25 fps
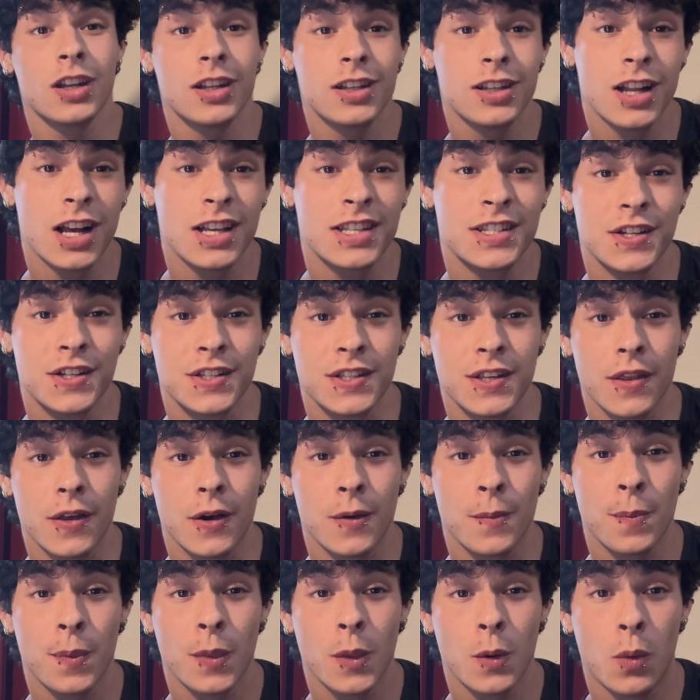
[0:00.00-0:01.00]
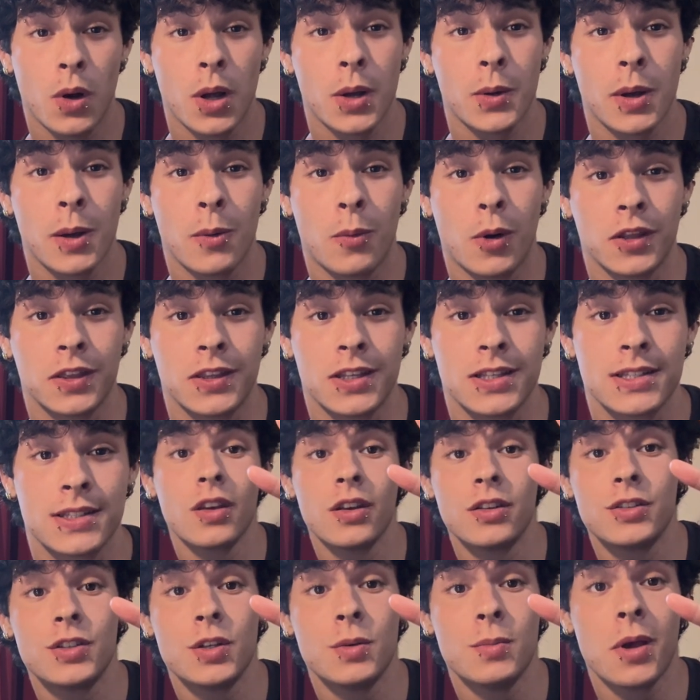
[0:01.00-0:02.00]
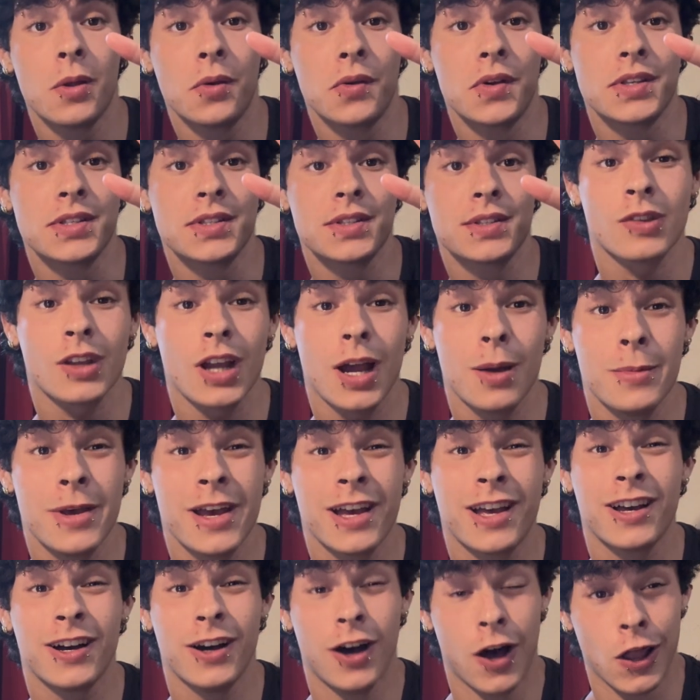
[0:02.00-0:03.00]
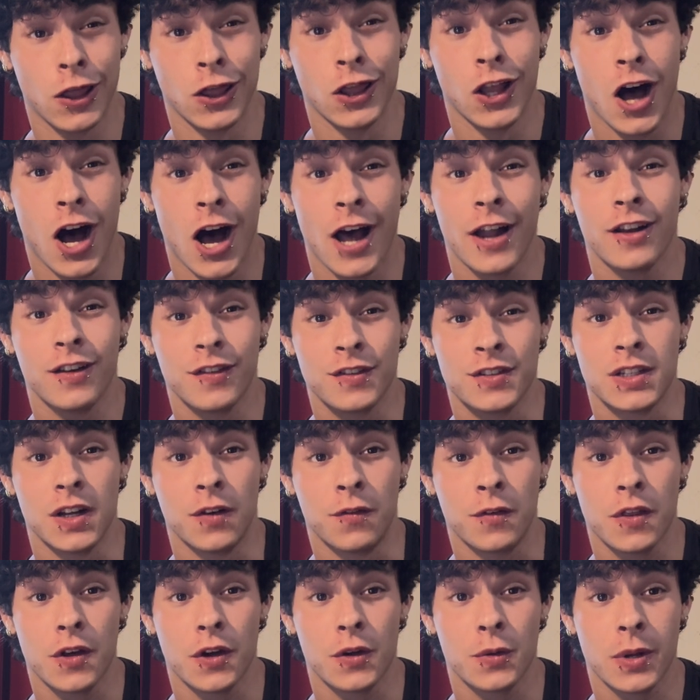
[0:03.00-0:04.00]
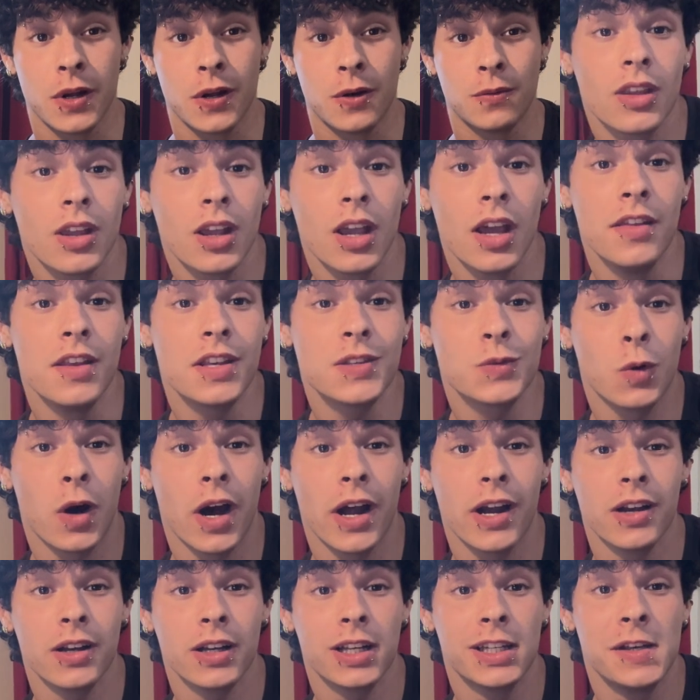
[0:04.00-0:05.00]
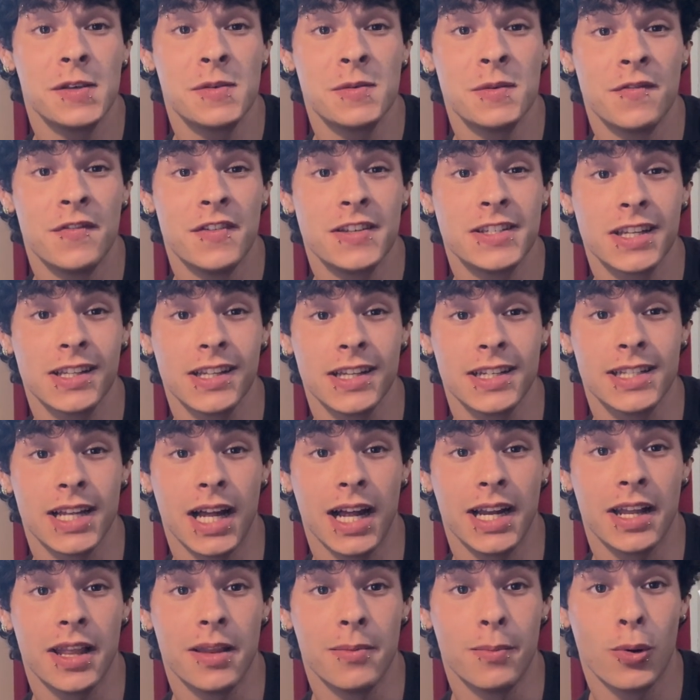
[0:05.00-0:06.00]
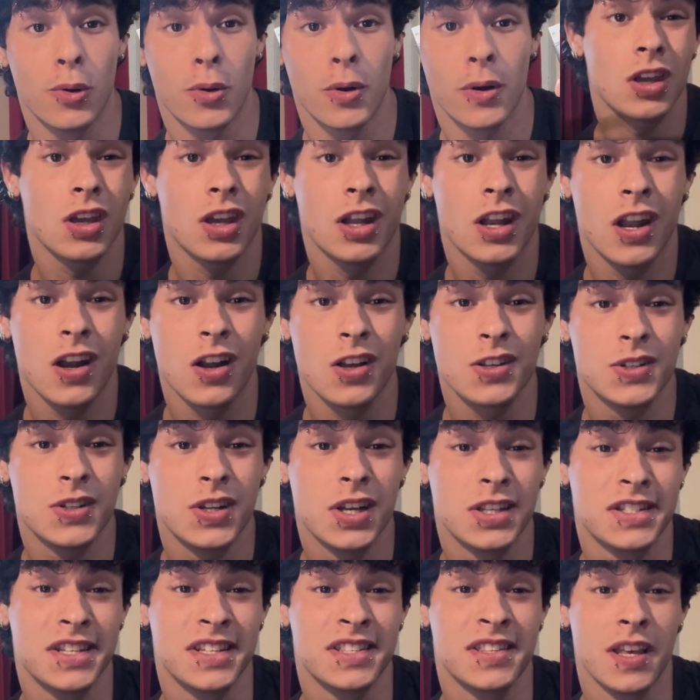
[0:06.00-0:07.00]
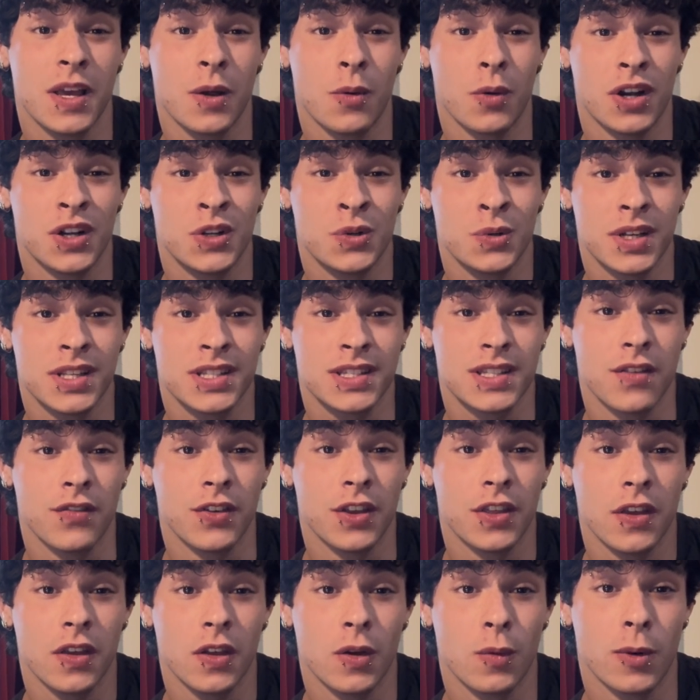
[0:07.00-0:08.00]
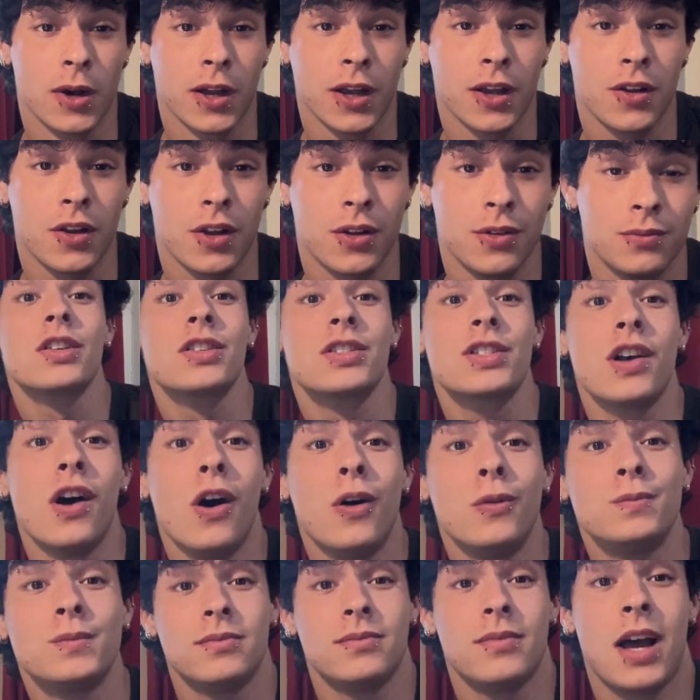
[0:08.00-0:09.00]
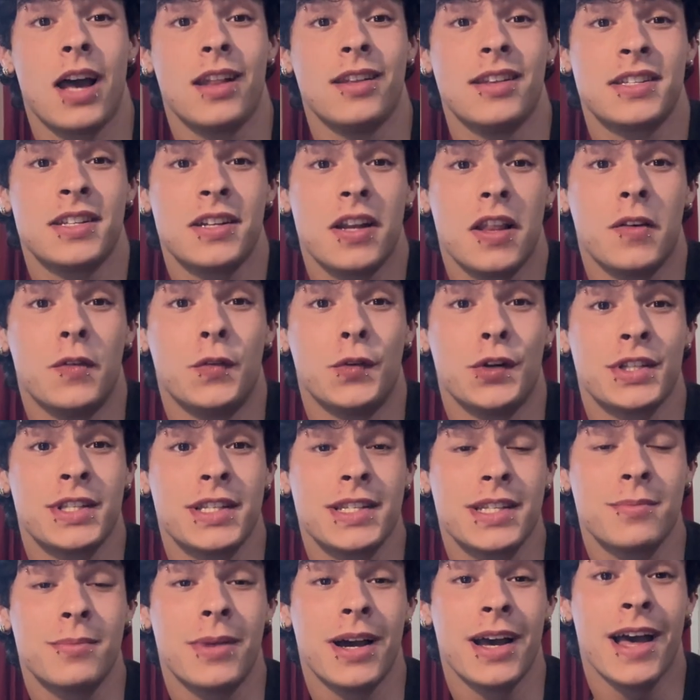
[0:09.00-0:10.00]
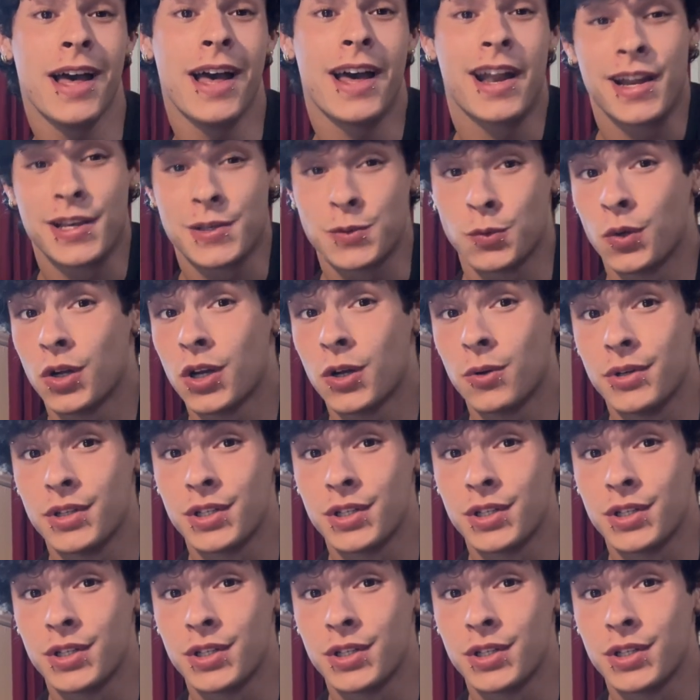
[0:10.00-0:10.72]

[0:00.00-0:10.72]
Nah, seriously though, why do I want this? Two main reasons. I make a lot of stuff with Arduino, and this wire keeps me physically tied to the board. And it also does this thing where it twists everything you're working on. So, I listen to the voices in my head, as one always